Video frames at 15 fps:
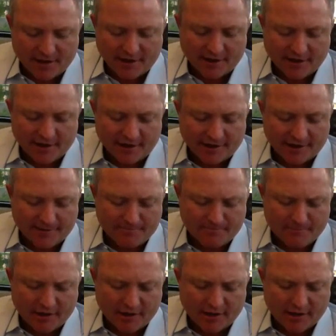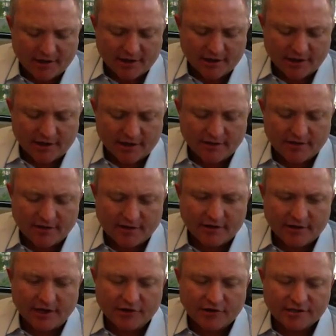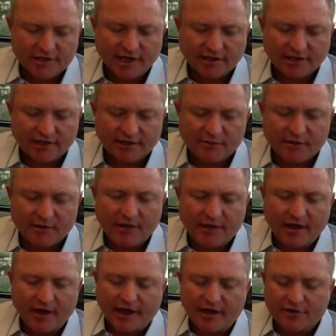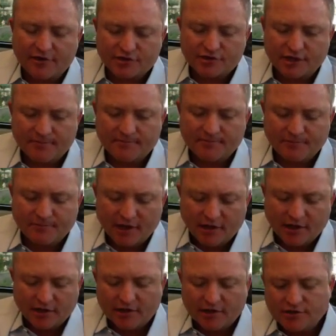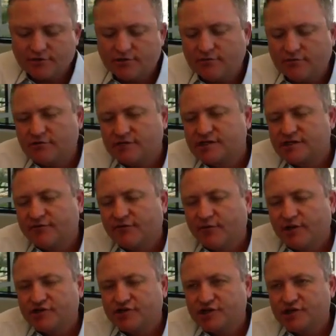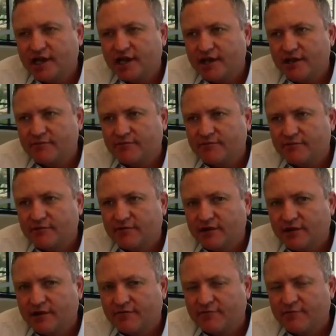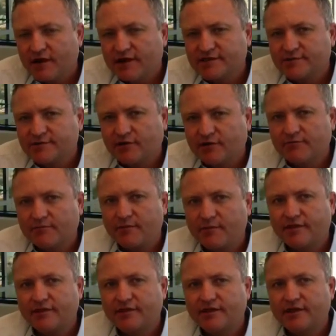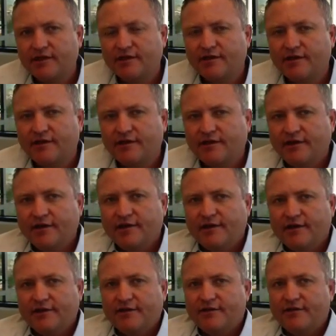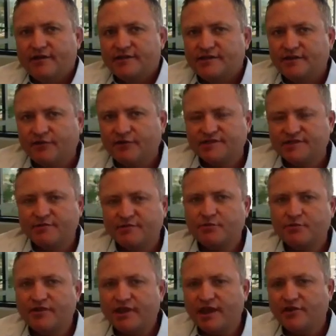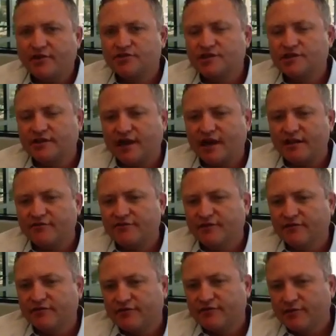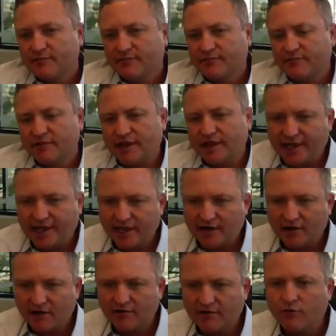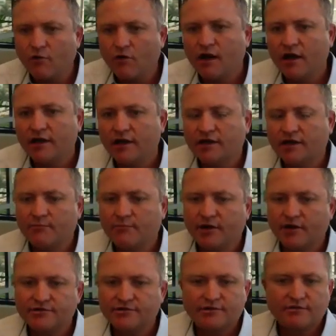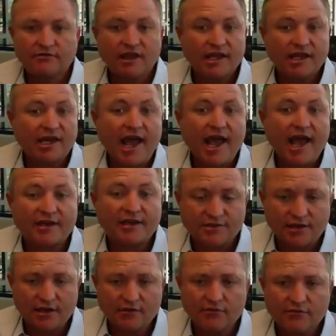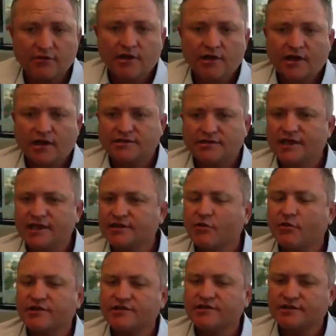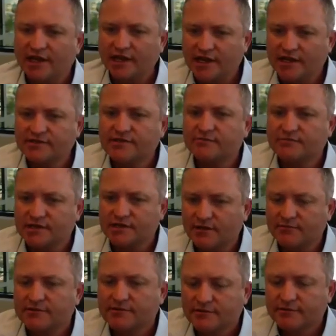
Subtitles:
Now, you talked a little bit about energy. Could you differentiate, if possible, maybe the difference between the energy that I'd feel from like NRF1 compared to like an Axio? Because that's a question that I get sometimes.